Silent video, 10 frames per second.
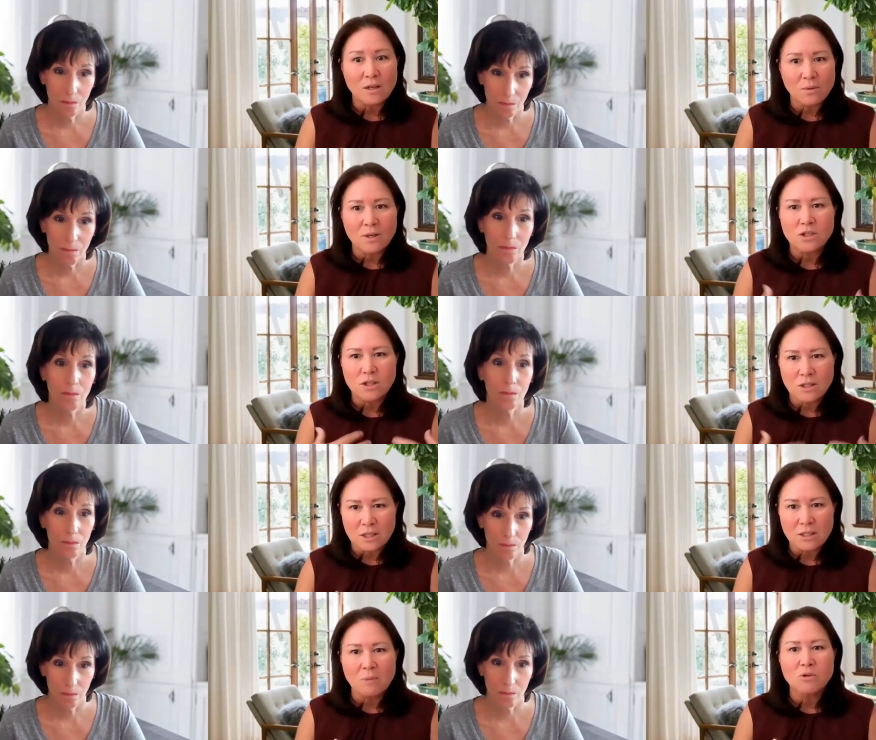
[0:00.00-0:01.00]
Speaker 1: unquestioned
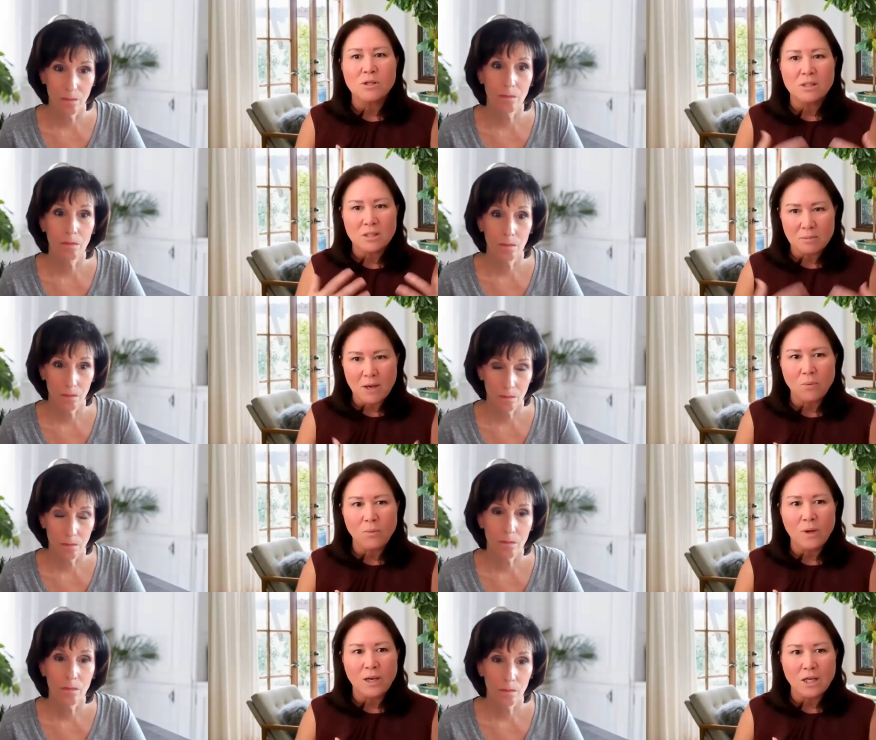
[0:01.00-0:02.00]
assumptions about
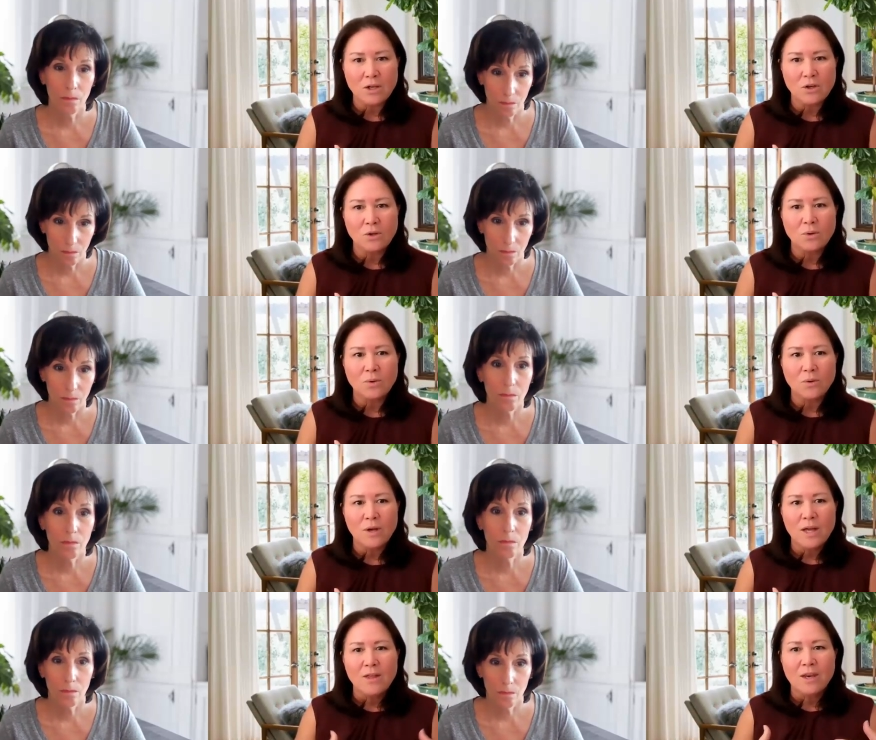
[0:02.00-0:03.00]
what he knew
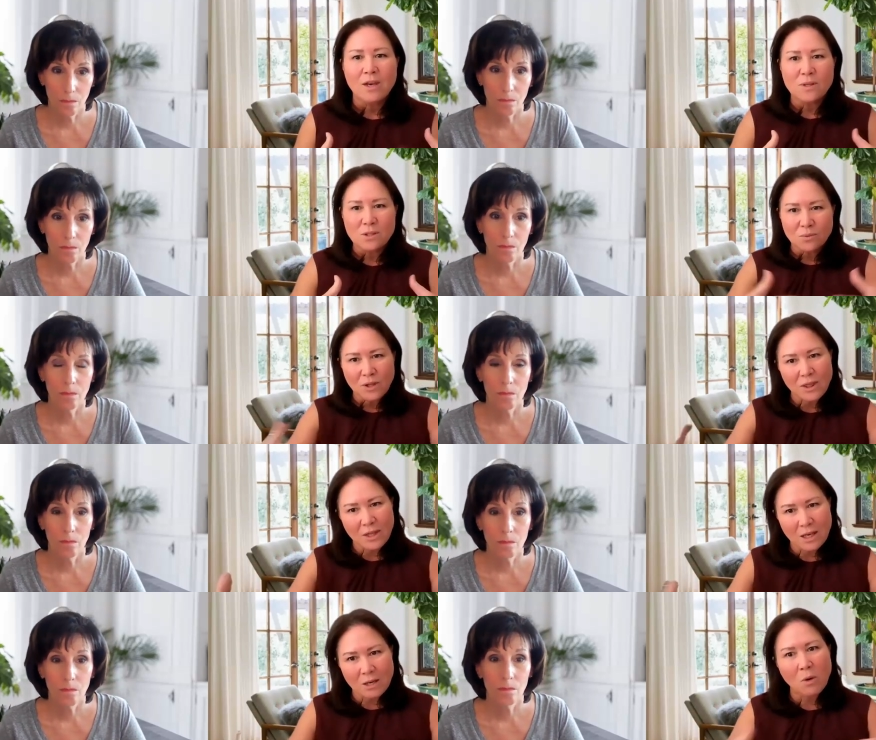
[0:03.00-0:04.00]
but he wasn't really
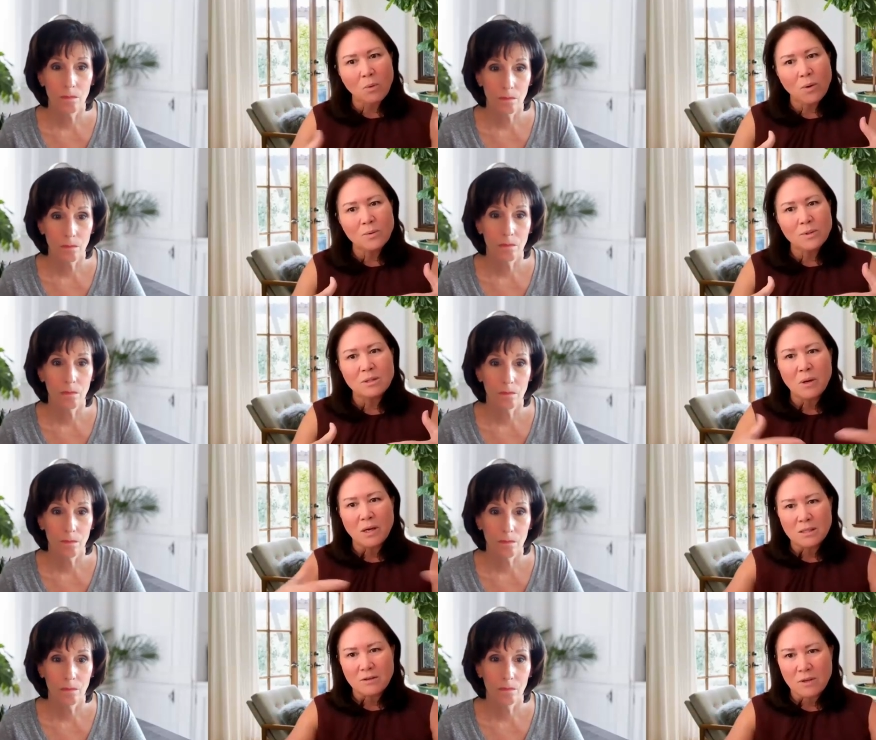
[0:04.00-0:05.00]
thinking about what was the
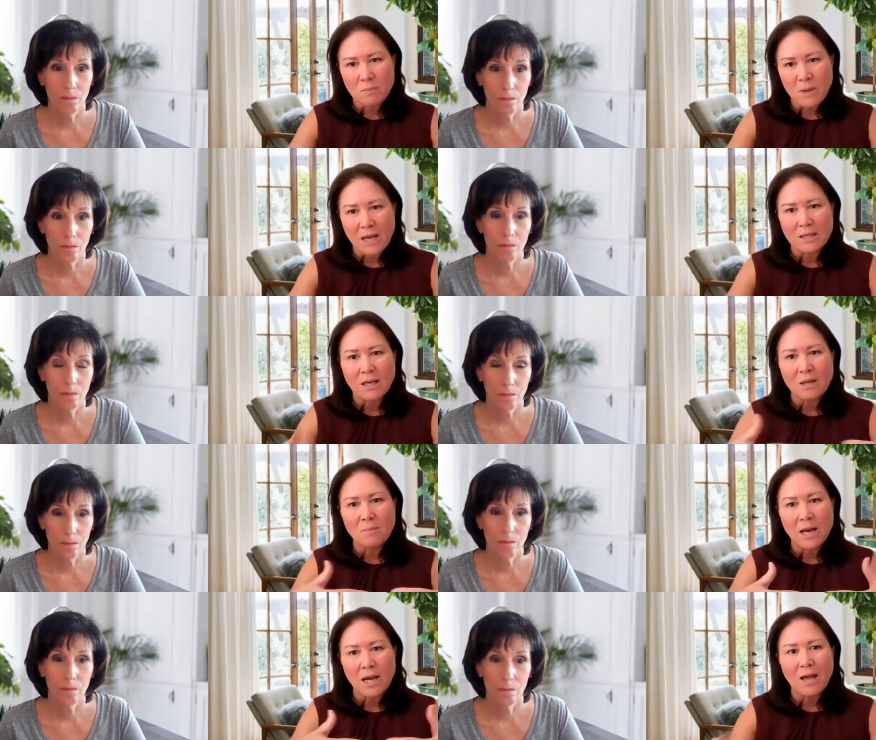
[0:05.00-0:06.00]
positive impact that he
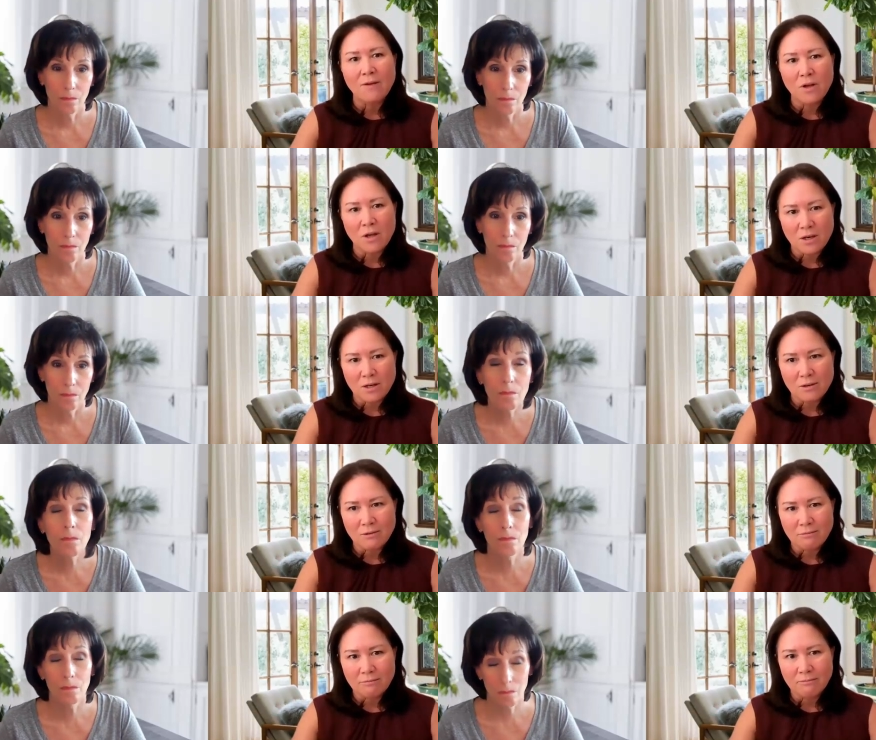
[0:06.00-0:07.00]
might have on
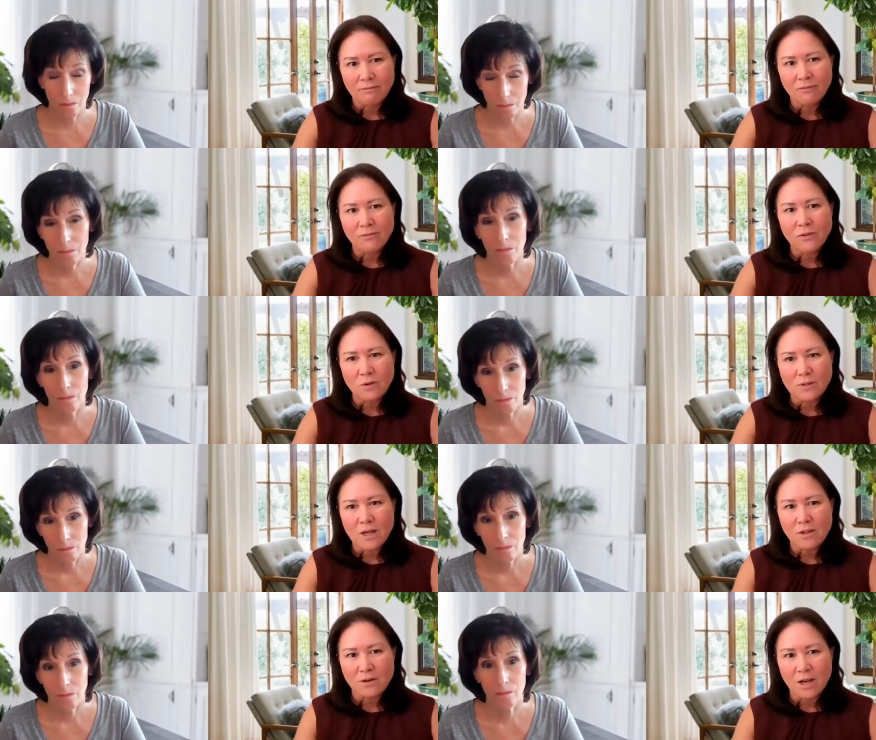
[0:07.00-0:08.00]
mm-hmm. those
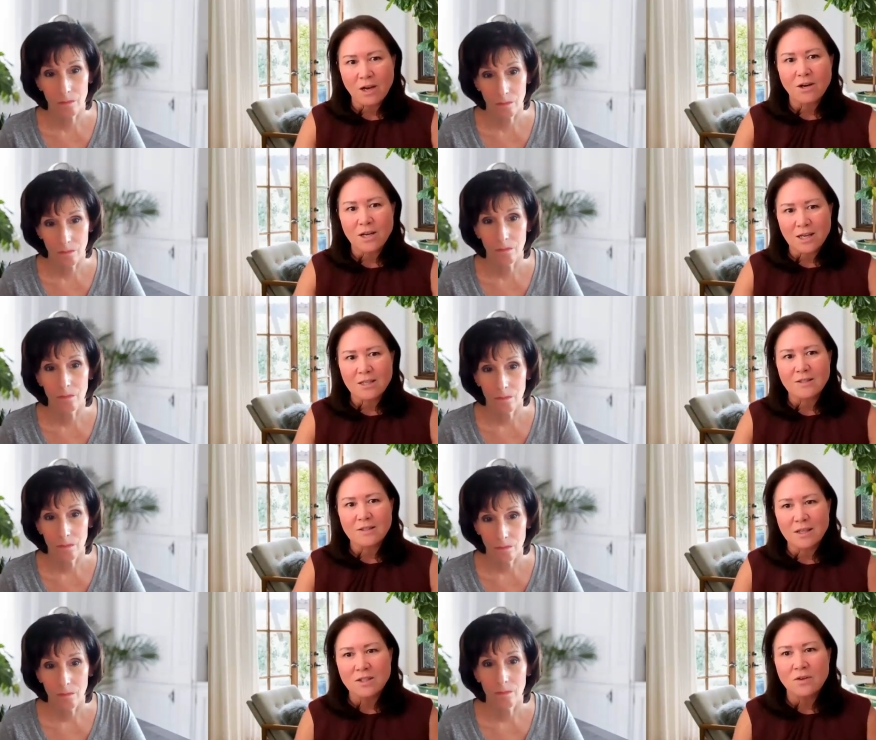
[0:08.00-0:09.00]
other areas
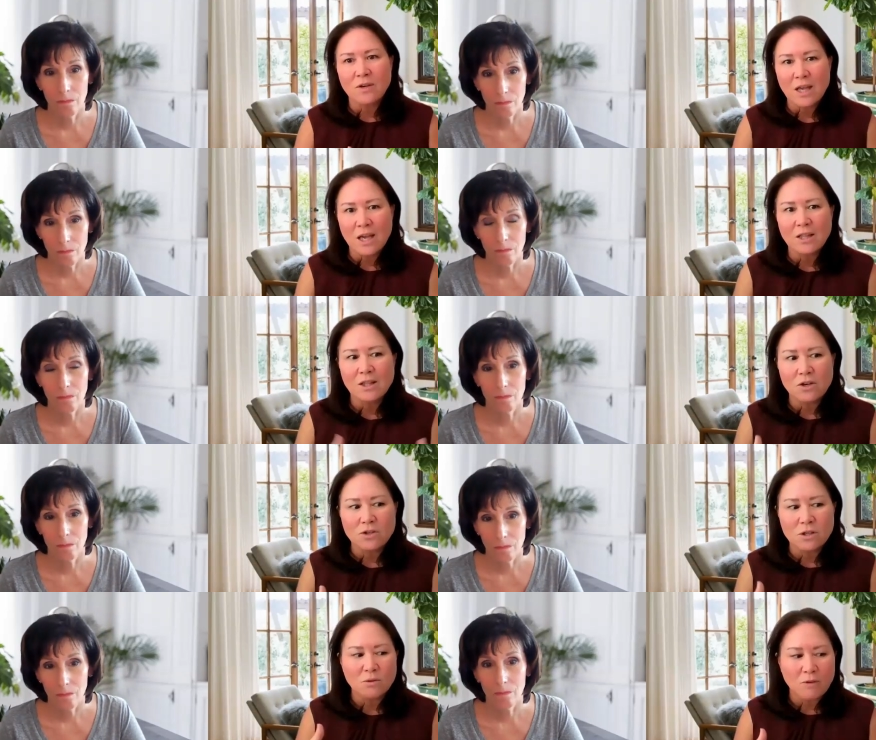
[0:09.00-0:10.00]
and so again
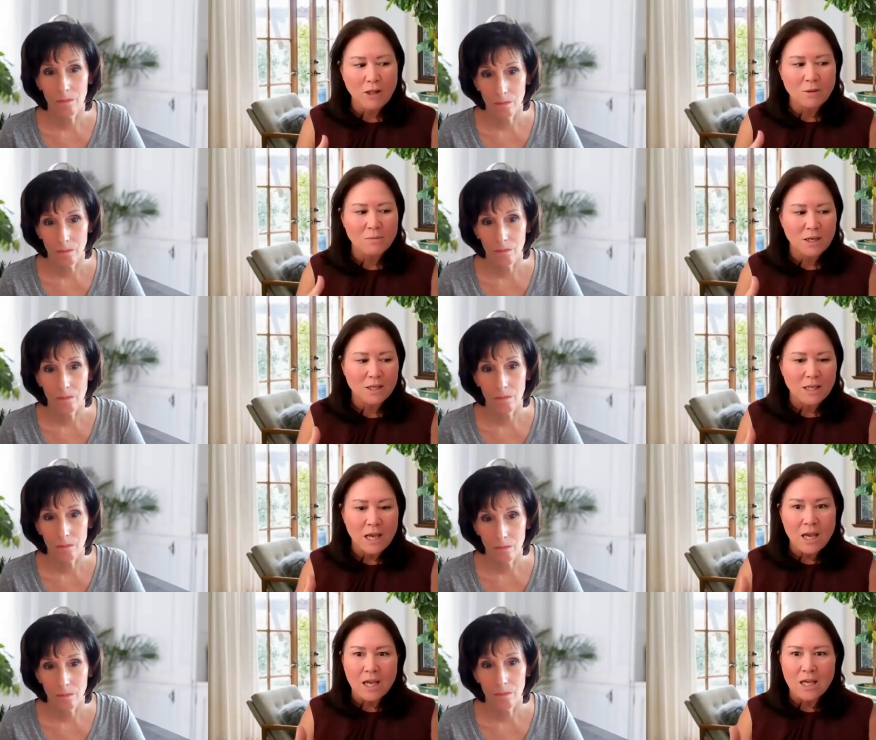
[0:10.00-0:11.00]
leadership development is
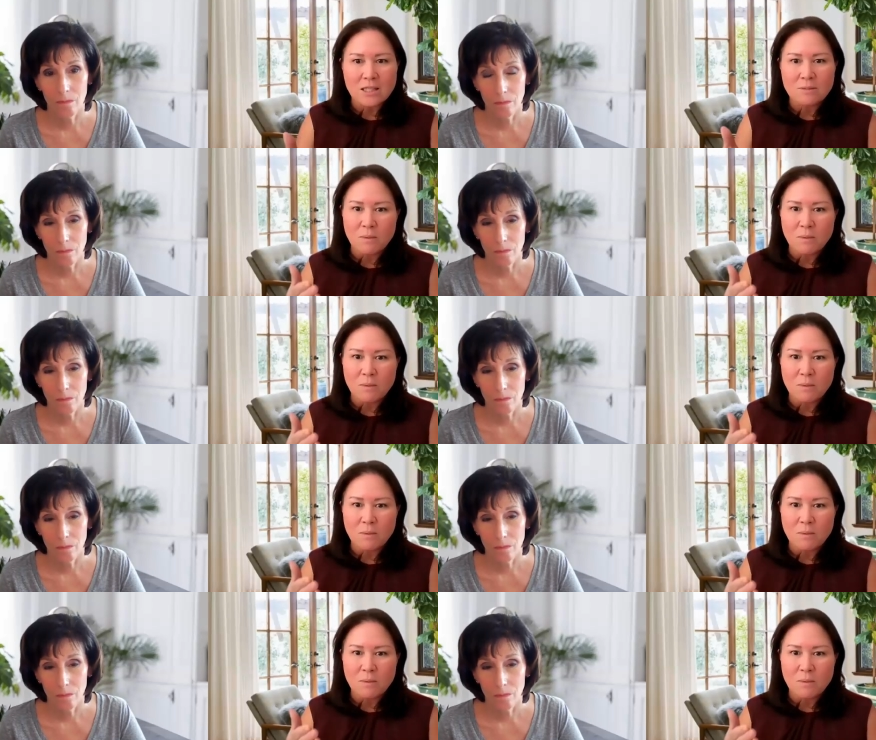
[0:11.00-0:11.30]
it's